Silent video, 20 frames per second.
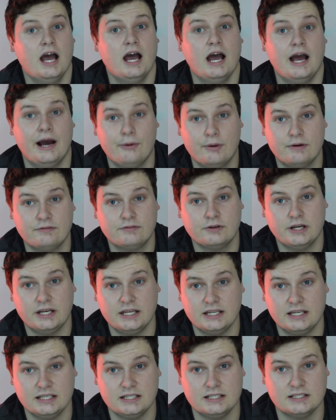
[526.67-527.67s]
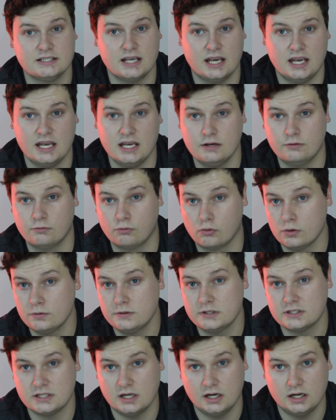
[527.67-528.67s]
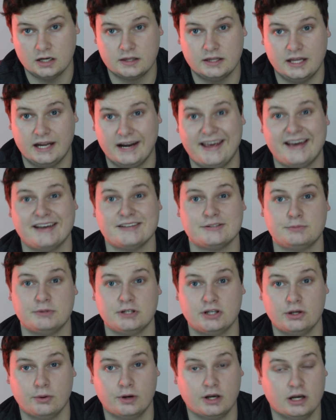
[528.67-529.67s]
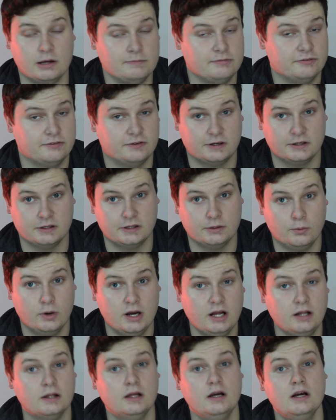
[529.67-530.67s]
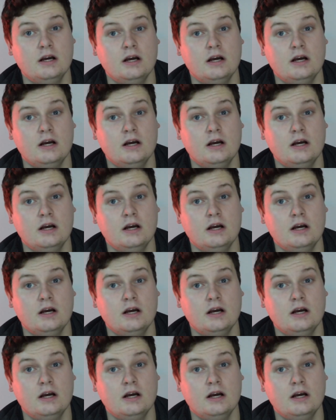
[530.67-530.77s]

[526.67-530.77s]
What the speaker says: However, it is a growth stock that has been going up fairly well.